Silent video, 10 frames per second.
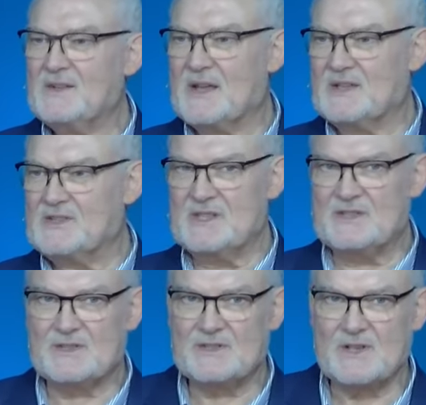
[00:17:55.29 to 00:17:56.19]
that
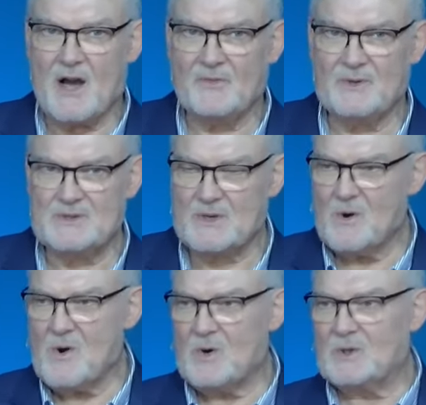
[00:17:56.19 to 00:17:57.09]
Jesus offered to
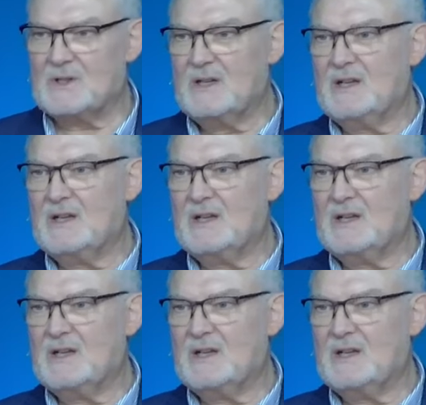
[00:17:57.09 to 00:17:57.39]
all